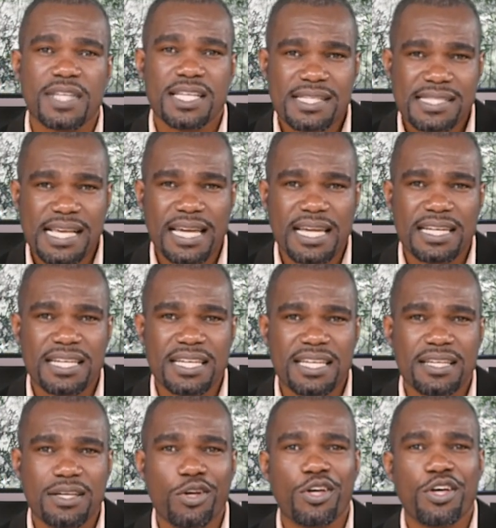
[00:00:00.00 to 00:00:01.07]

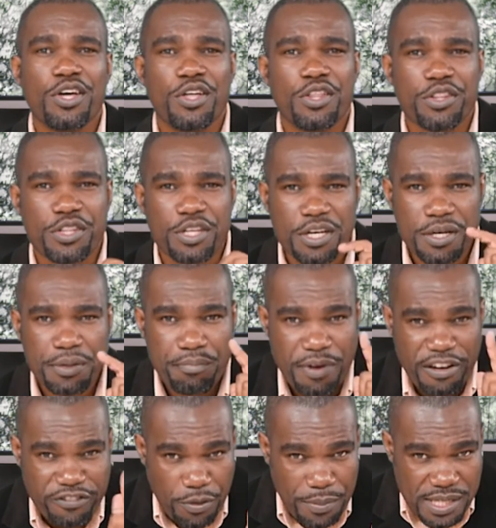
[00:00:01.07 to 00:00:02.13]
secondly, the
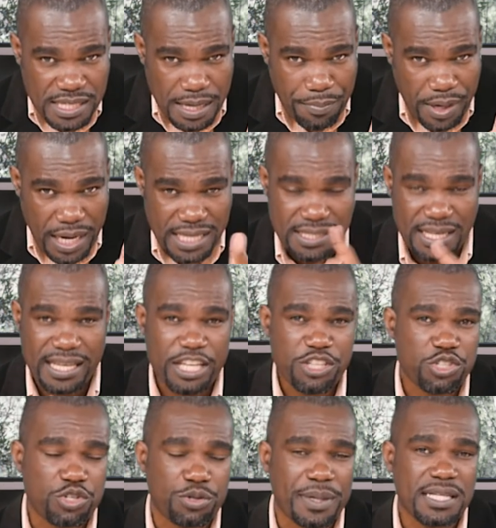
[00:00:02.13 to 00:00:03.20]
performance appraisal
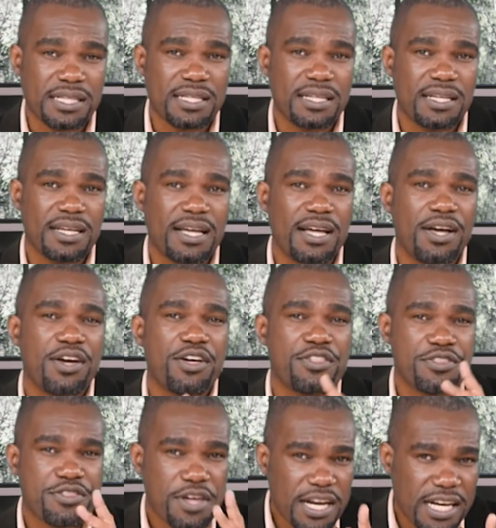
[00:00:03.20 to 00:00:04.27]
instrument,
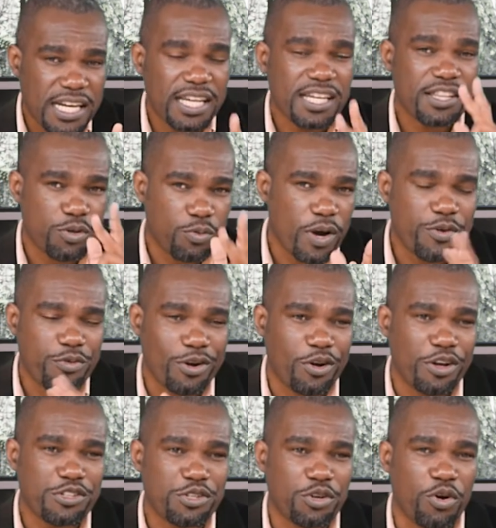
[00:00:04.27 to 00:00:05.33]
thirdly, the one we're
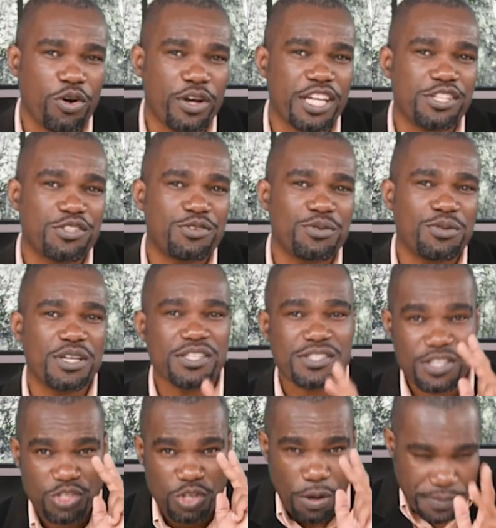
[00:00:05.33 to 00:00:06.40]
going to go into is
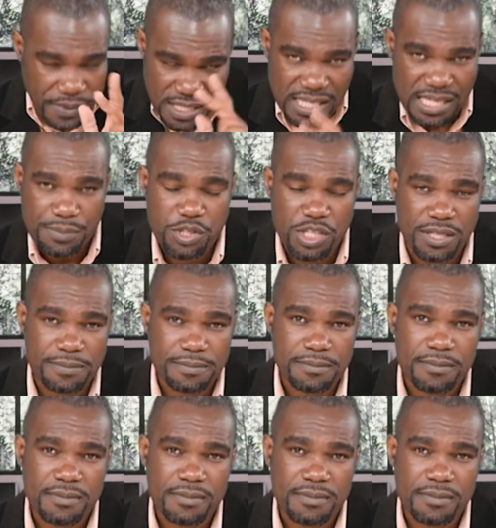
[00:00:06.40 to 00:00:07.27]
the job description.